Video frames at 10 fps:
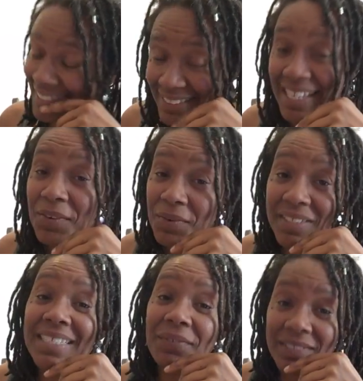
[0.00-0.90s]

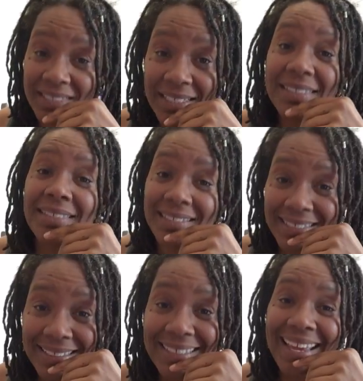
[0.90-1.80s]
January 17th is a
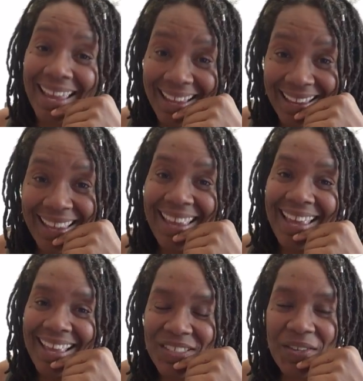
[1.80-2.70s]
good day.
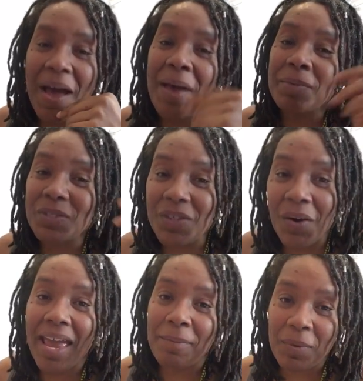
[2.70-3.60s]
So I'm
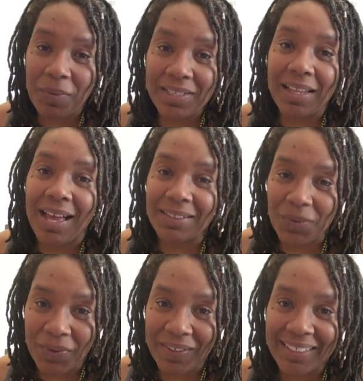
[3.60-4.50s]
so happy we logged
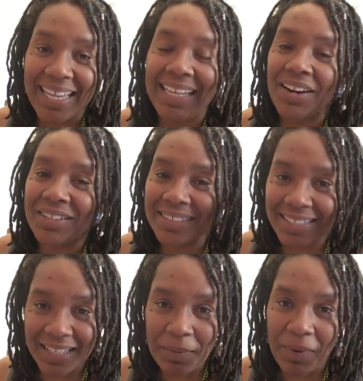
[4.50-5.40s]
on and are
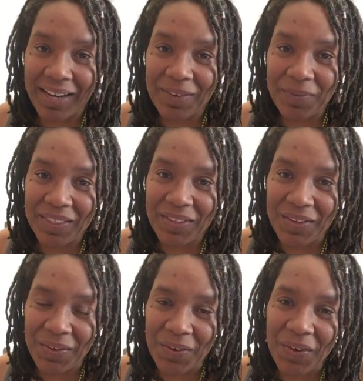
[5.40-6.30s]
celebrating with
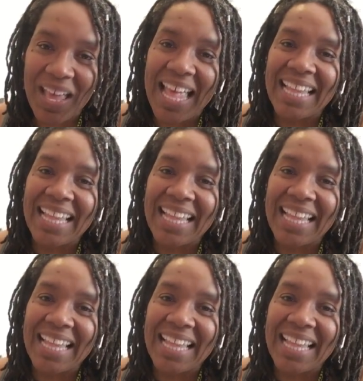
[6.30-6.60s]
you.